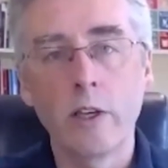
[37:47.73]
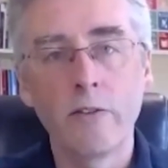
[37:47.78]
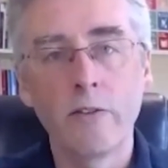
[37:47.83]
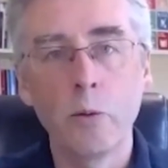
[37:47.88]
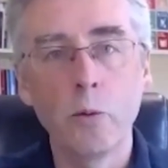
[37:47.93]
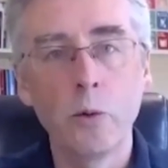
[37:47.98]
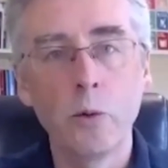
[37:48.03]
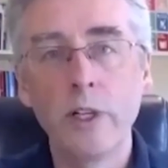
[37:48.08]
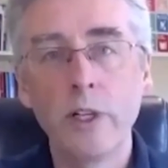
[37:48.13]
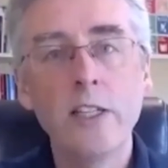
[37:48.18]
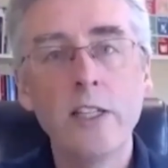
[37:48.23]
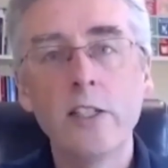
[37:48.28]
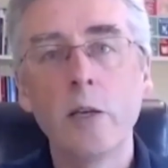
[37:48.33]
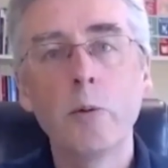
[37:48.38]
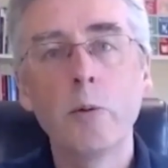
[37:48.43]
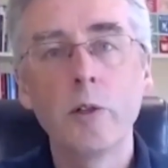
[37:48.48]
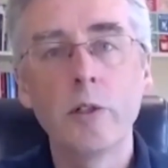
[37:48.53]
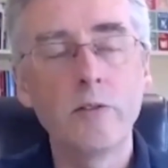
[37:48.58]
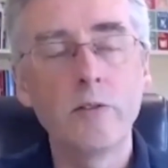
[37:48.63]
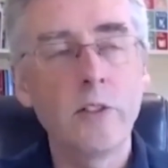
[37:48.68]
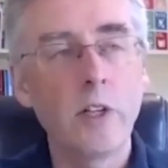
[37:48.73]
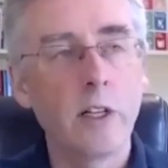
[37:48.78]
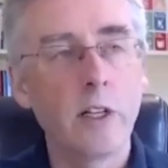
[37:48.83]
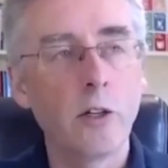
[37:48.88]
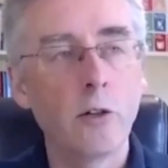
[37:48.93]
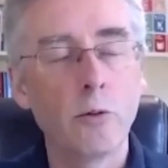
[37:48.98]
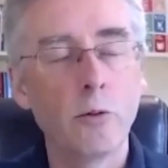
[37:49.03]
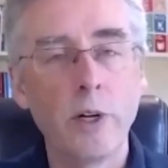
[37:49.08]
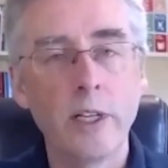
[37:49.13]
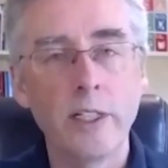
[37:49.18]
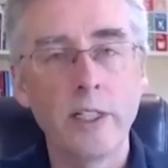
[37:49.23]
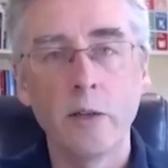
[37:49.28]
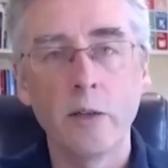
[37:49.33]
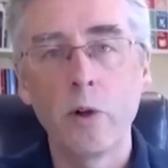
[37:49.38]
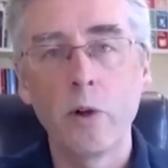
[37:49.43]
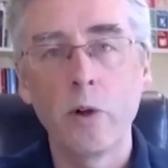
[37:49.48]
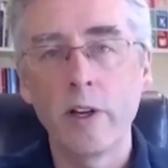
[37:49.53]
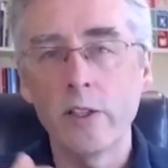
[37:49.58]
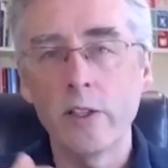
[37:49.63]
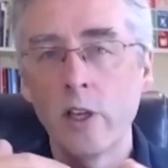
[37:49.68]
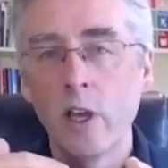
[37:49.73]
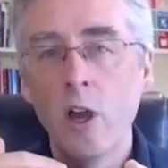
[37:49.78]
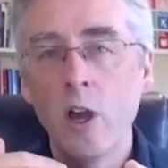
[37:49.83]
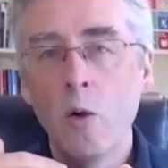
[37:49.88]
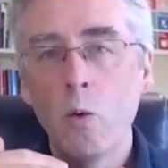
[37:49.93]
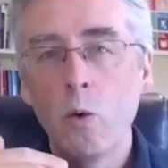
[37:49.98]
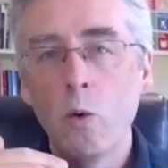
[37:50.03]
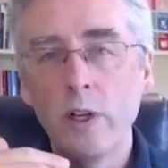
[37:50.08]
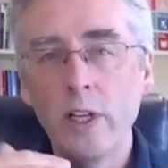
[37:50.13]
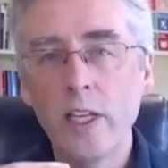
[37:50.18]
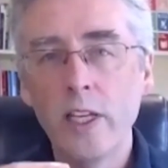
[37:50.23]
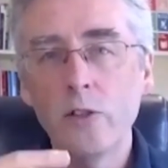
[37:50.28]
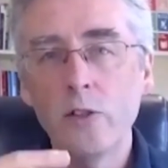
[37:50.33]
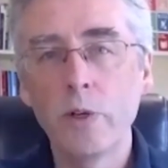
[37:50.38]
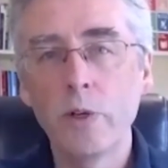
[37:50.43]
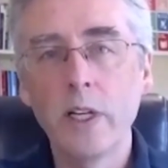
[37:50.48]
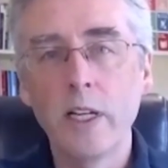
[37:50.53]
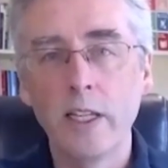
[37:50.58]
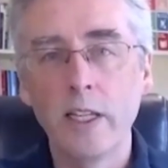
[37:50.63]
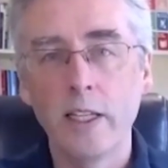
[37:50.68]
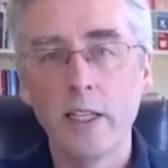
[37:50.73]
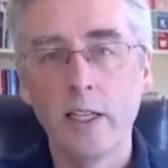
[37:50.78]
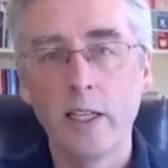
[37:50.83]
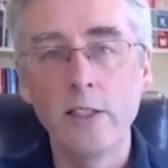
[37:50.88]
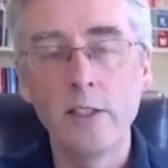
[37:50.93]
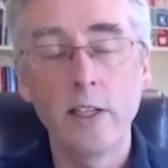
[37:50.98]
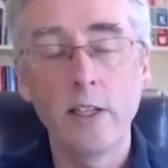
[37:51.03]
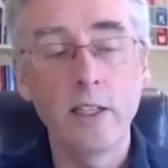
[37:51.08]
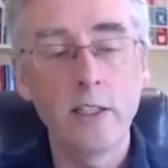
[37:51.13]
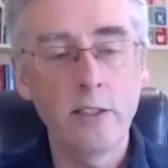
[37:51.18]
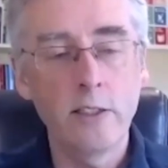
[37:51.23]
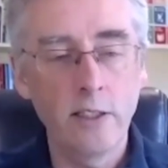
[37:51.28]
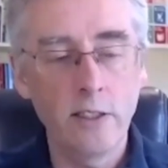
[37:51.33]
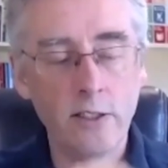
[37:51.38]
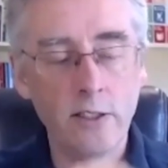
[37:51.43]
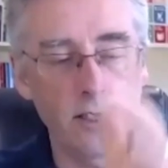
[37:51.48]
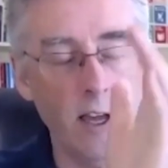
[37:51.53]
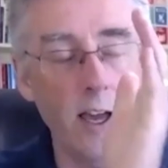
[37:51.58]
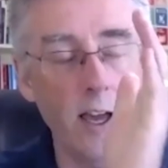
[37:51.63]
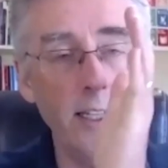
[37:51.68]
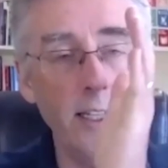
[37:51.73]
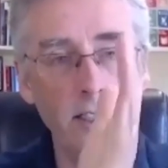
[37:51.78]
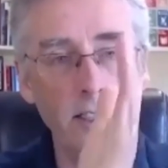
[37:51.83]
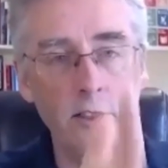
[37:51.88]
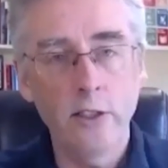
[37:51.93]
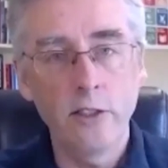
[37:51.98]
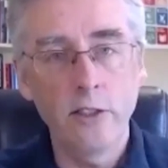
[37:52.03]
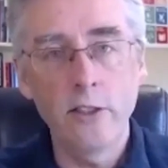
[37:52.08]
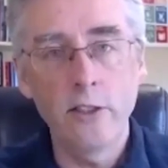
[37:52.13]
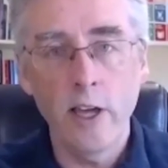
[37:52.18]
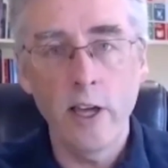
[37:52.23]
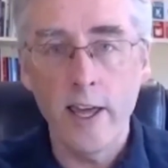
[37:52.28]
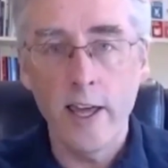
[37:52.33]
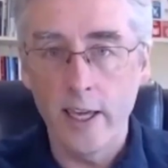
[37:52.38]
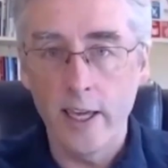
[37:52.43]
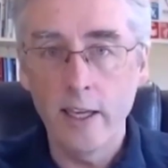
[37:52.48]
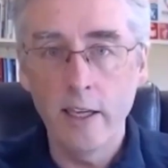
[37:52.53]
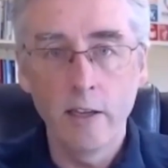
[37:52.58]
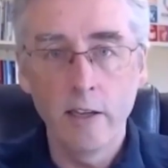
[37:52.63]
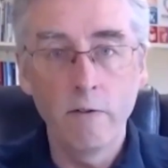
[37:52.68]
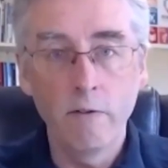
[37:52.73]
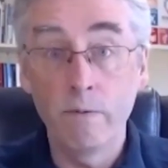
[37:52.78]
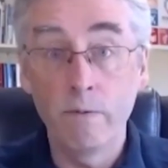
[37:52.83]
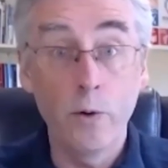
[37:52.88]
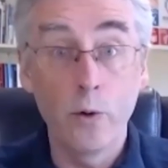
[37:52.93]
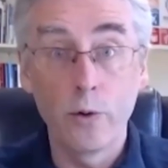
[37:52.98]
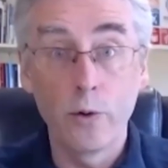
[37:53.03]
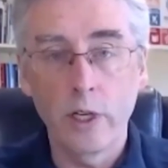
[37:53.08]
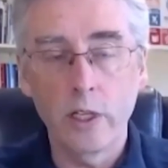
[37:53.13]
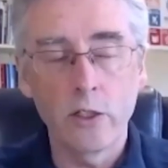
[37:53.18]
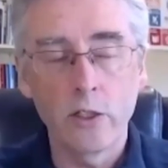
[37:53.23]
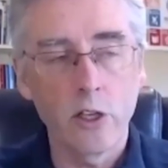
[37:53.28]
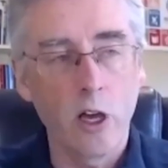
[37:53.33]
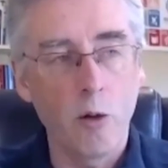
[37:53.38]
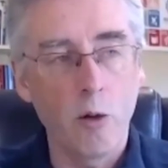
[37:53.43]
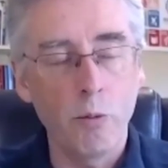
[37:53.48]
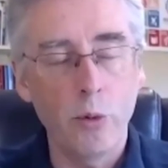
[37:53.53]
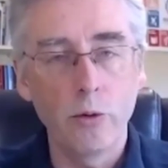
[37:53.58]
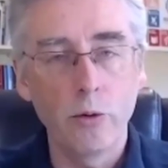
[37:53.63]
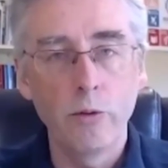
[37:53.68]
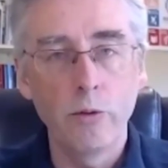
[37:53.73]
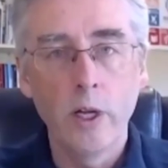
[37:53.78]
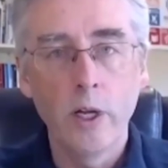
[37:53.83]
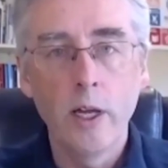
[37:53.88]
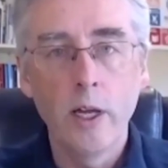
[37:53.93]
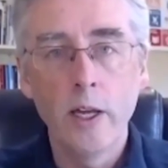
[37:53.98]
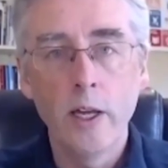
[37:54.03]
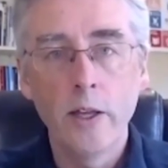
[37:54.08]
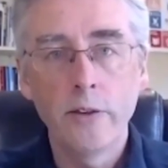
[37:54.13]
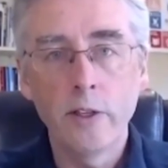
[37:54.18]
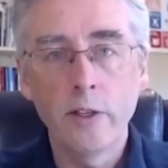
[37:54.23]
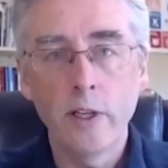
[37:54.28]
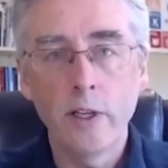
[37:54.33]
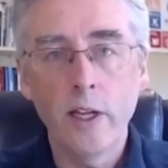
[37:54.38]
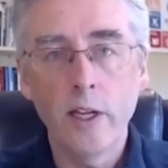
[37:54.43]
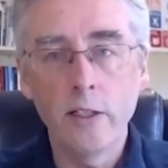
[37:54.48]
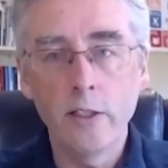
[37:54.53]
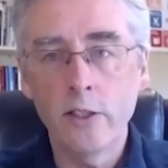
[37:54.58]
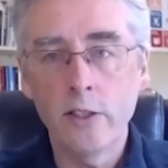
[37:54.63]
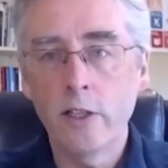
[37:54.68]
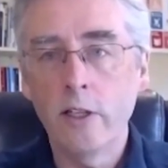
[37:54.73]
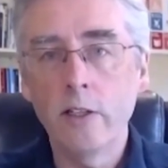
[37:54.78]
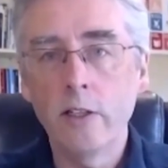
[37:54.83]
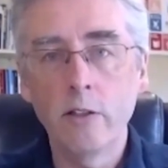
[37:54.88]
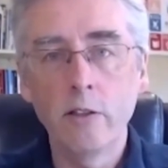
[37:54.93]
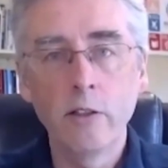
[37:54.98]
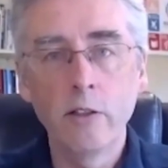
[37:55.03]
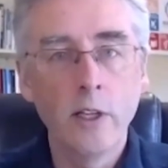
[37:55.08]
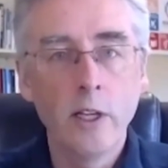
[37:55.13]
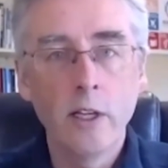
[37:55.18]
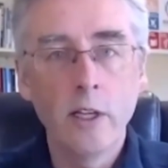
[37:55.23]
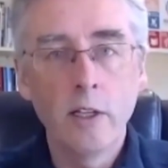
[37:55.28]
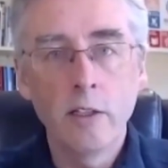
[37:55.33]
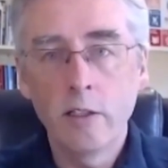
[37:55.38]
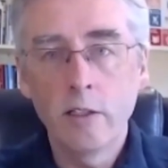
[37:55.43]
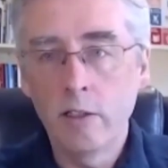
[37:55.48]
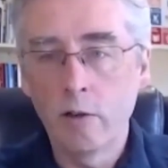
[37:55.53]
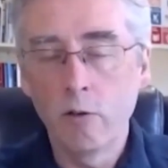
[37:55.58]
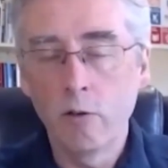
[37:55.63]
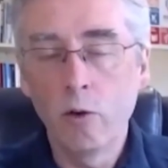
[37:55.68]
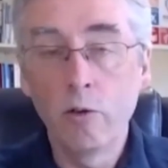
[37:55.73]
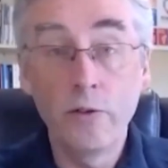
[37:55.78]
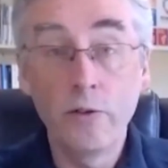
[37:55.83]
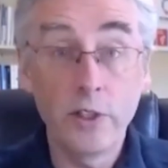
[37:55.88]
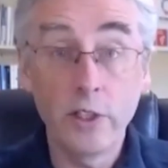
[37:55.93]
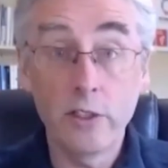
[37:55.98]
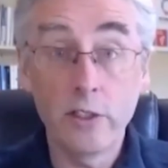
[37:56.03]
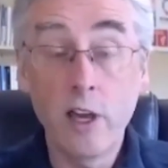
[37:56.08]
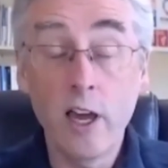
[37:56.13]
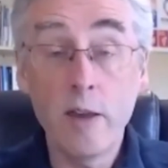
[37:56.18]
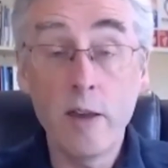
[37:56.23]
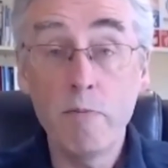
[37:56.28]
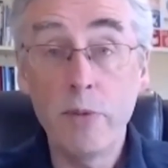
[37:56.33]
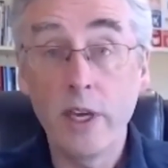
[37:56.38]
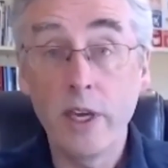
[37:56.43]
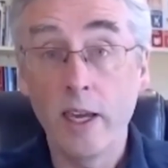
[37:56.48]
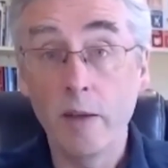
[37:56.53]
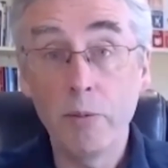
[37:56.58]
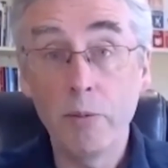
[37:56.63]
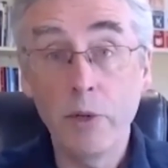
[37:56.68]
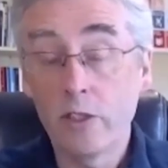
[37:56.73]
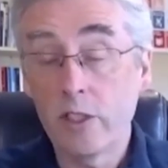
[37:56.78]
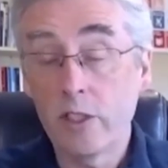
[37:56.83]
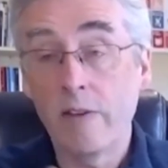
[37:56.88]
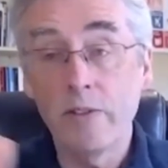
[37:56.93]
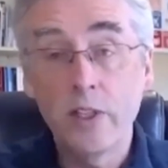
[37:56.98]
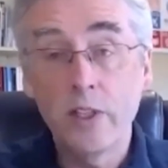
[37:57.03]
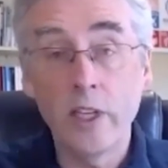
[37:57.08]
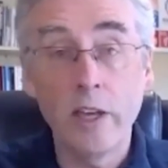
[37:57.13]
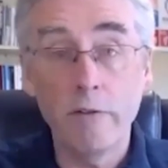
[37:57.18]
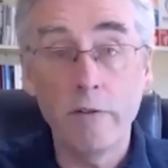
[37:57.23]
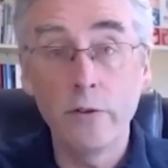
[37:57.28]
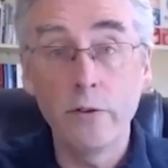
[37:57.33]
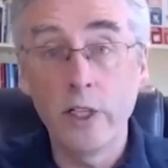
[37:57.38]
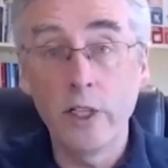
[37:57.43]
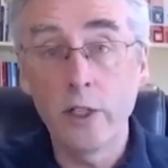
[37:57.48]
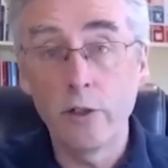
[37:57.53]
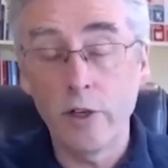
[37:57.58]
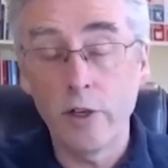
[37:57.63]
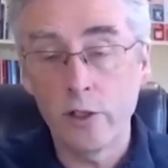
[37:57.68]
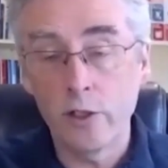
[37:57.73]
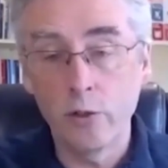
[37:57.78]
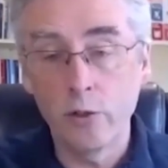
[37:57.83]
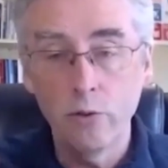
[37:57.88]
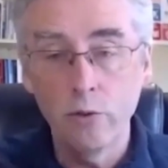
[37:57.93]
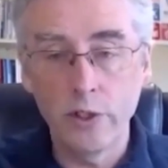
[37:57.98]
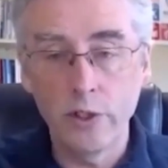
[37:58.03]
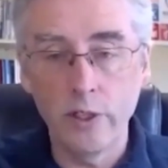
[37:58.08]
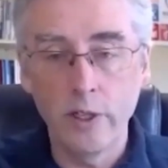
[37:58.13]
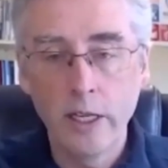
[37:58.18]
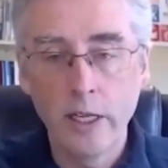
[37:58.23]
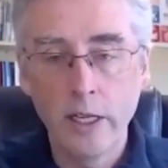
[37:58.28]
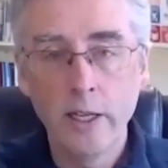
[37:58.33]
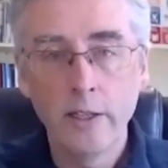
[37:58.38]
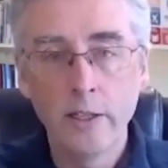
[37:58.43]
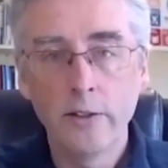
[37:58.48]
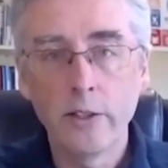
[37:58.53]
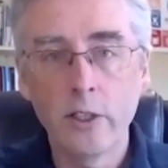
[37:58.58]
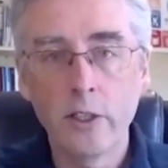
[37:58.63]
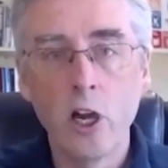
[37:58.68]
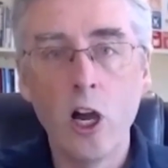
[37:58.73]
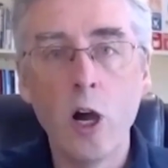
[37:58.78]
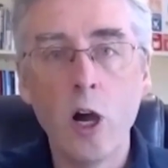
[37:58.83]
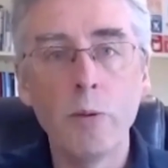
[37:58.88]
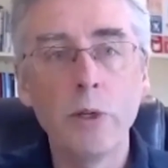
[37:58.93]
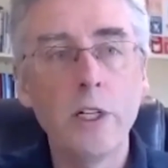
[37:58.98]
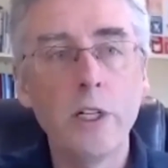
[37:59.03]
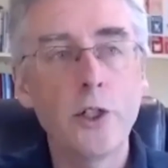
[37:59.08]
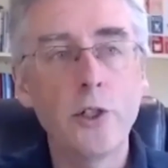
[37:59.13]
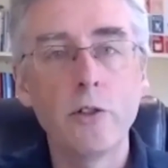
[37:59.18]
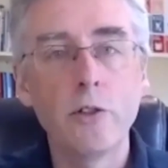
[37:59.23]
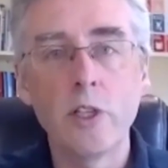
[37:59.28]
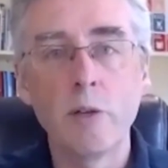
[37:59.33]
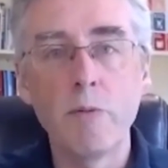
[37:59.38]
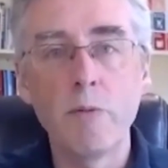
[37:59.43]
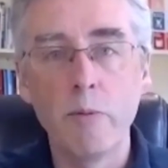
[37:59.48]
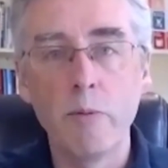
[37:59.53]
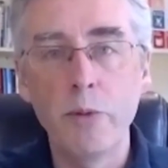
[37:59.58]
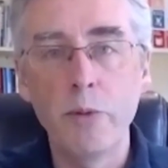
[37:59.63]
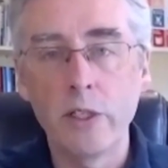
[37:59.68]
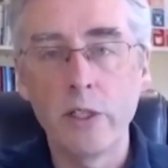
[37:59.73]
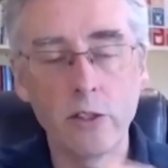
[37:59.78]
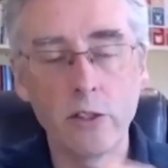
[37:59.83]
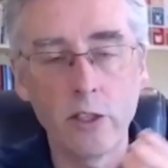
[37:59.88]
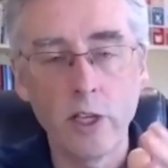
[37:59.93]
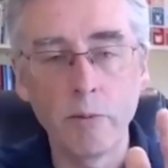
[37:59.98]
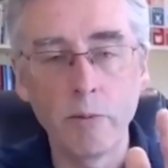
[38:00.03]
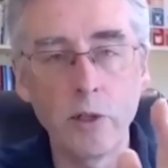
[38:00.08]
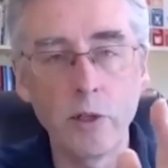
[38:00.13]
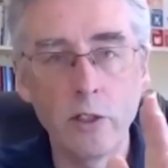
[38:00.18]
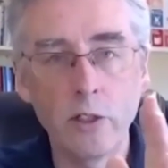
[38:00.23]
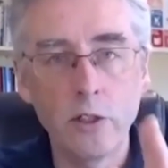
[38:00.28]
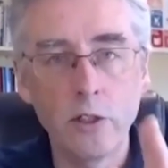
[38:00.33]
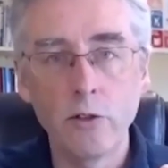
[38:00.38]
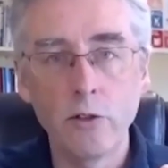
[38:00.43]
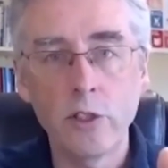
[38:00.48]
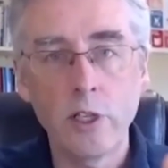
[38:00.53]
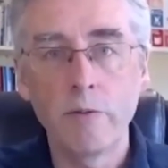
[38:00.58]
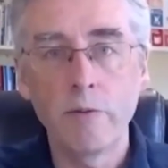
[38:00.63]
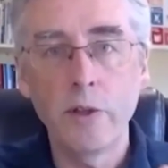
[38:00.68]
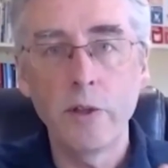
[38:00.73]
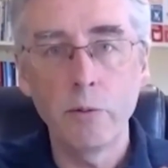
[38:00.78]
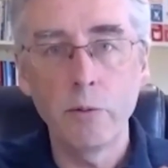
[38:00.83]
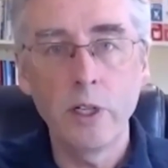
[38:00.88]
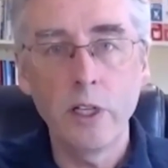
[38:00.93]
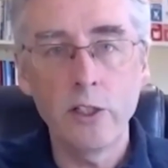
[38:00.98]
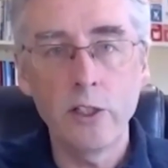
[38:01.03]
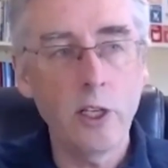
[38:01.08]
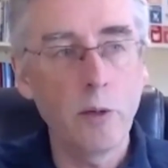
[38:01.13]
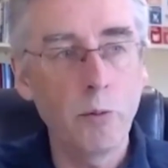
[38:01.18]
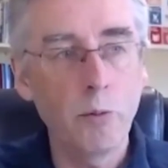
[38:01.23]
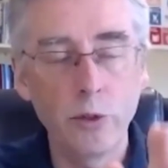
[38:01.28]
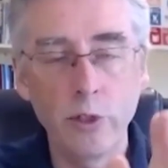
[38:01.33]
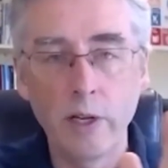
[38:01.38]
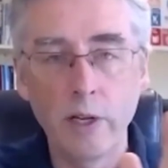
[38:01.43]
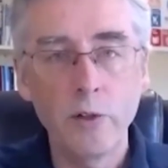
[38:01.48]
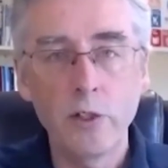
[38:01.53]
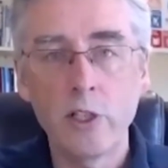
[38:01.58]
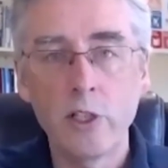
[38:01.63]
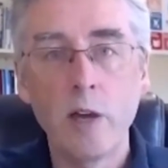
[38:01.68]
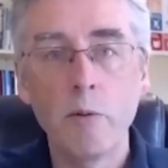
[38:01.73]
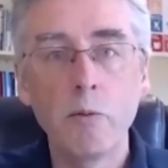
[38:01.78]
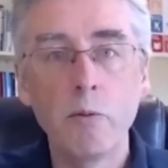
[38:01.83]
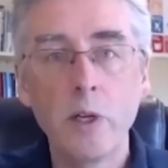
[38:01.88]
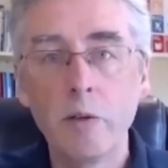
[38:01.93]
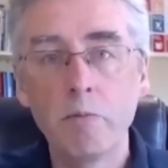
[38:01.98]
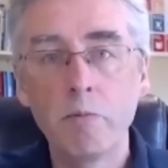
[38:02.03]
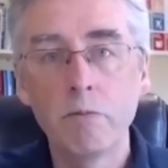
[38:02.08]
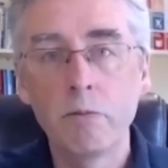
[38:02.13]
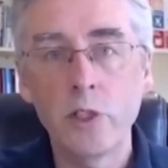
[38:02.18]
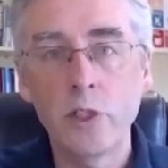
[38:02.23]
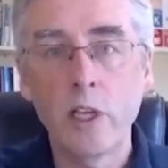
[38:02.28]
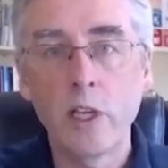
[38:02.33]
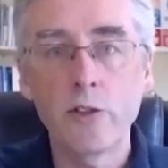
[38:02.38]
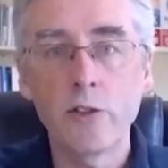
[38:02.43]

If it were easy, we would have done it already. Whereas what is really easy is deciding today, for example, that until, or for the time being, because I haven't yet fully addressed all of the carbon issues in my business, I'm going to do something really simple. And every time we sell